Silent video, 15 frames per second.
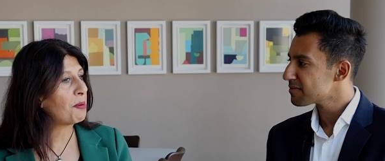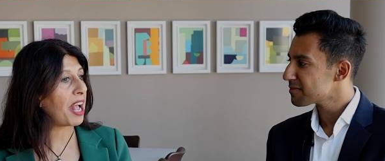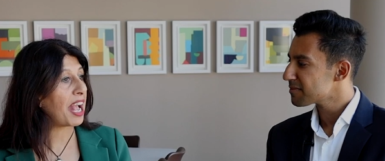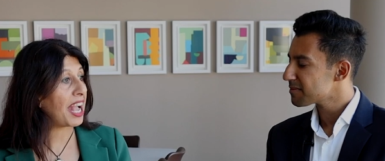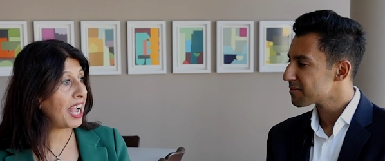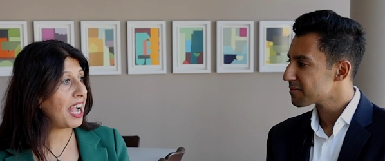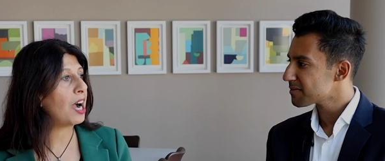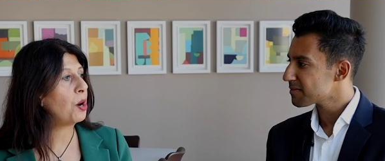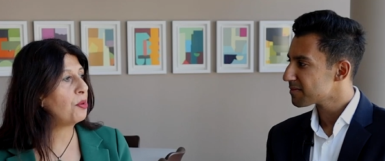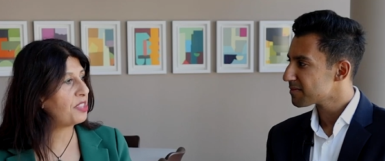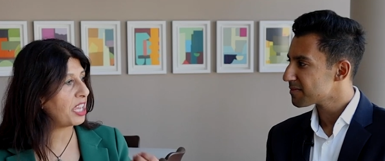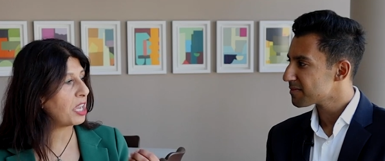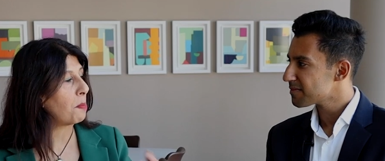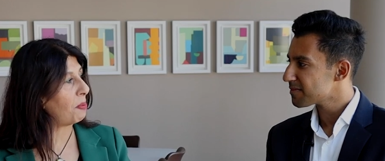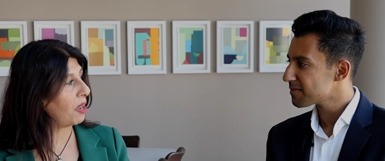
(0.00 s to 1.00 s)
Speaker 1: about how
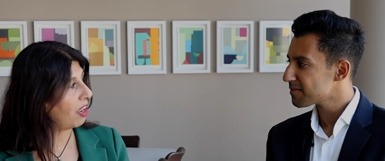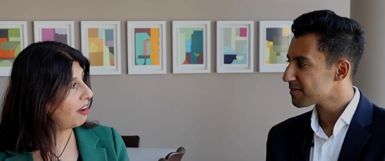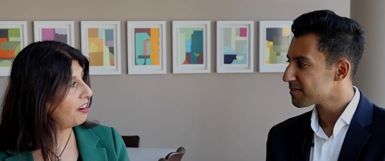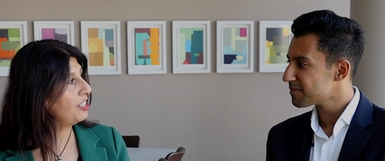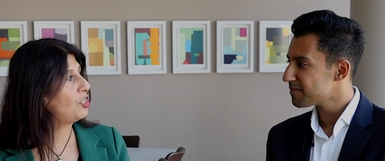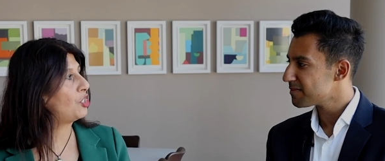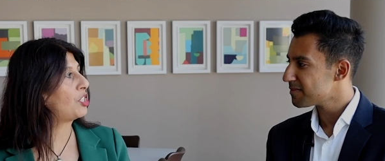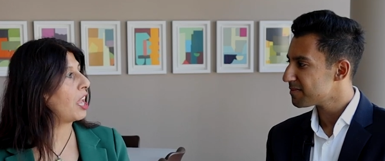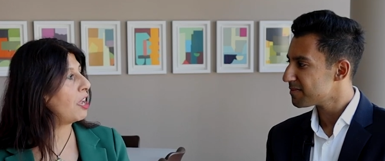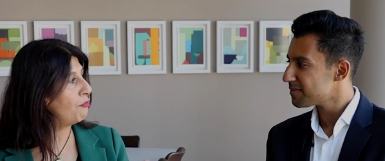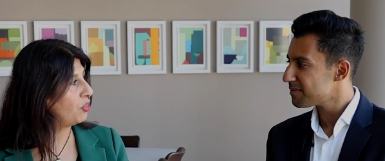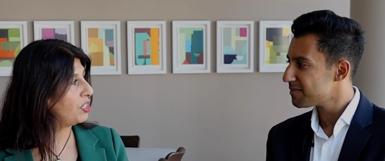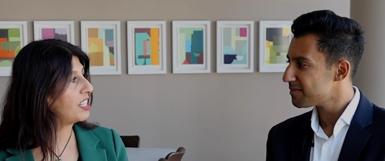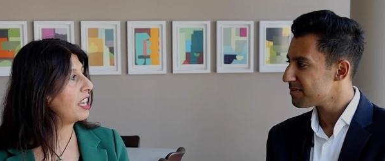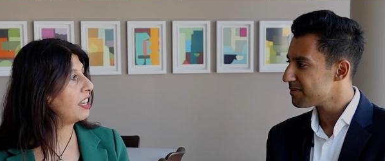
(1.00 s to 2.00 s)
they applied to
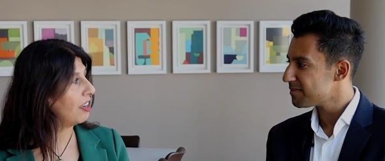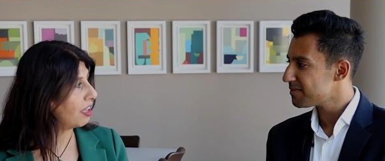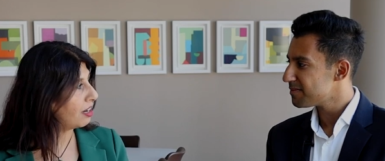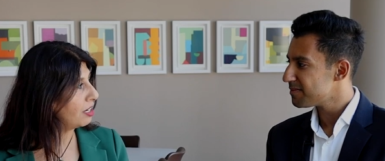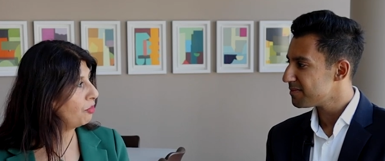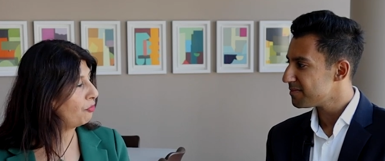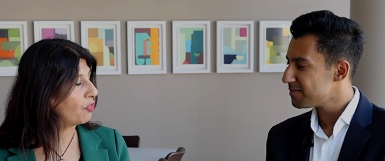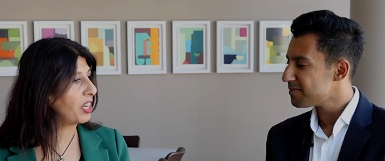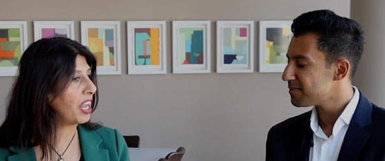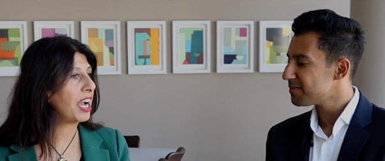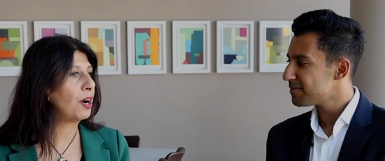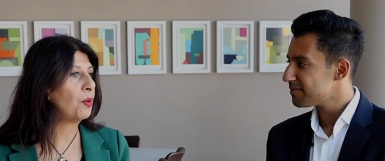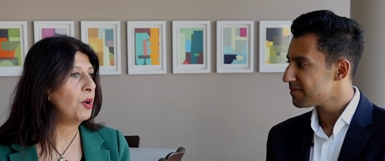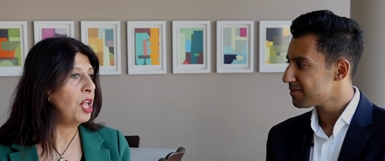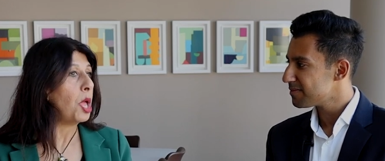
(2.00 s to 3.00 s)
everyday life and
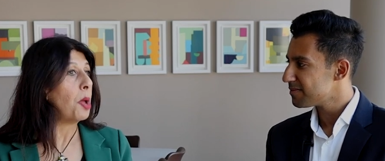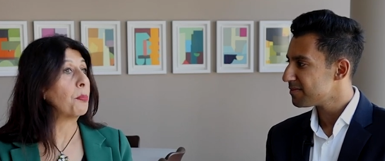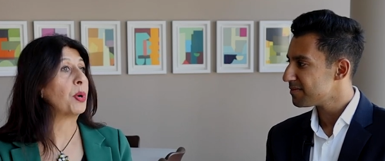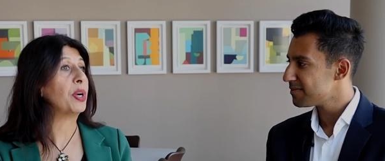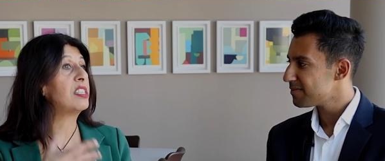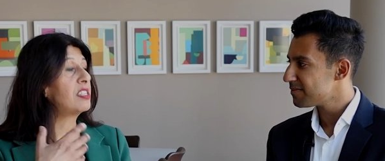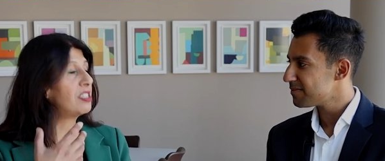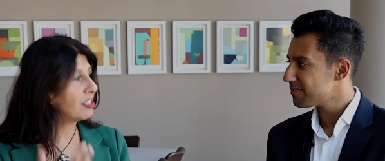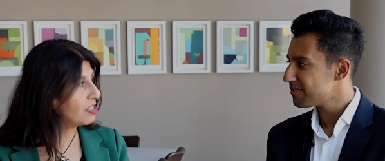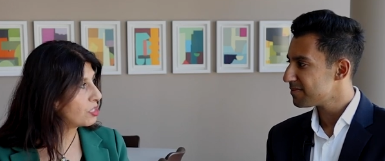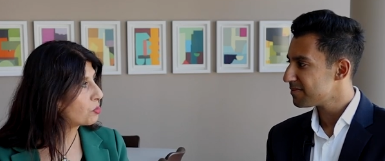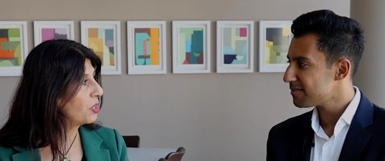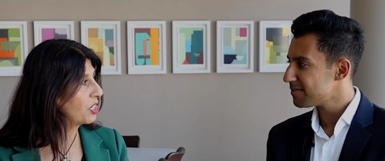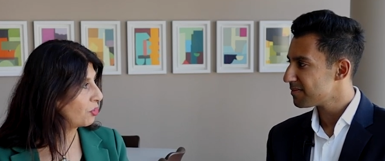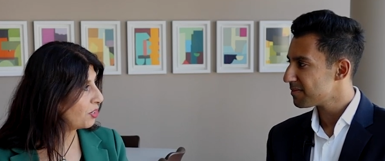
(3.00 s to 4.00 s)
how
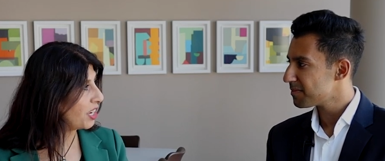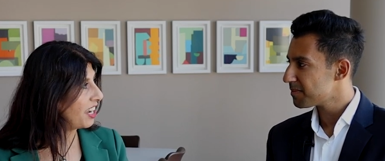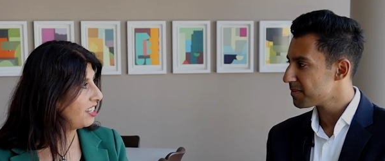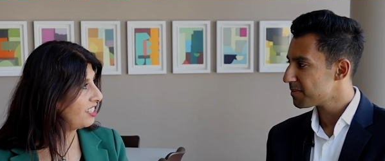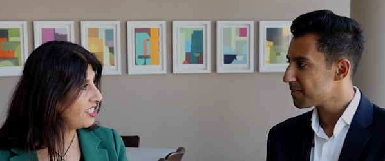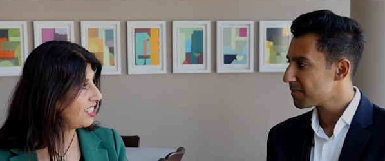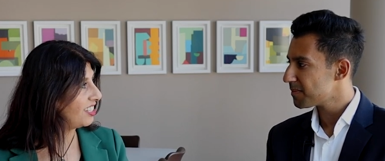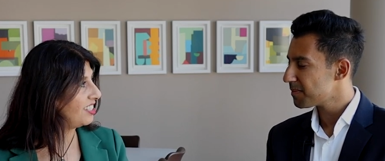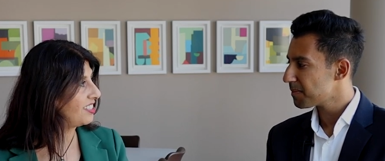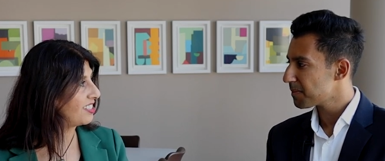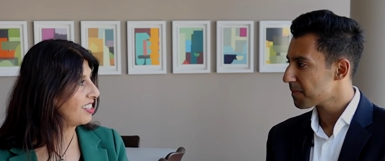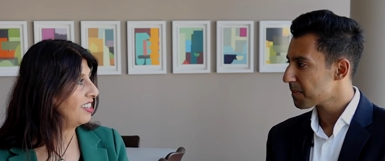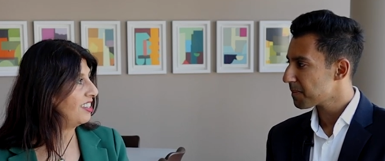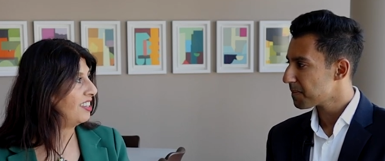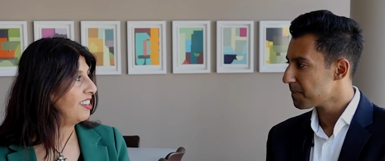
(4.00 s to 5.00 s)
precedents were created
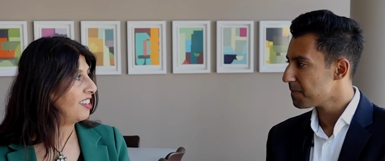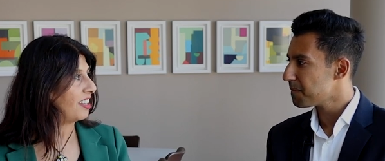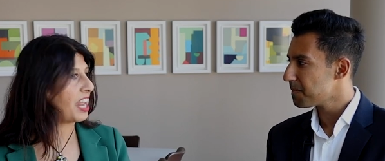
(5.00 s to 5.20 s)
mm.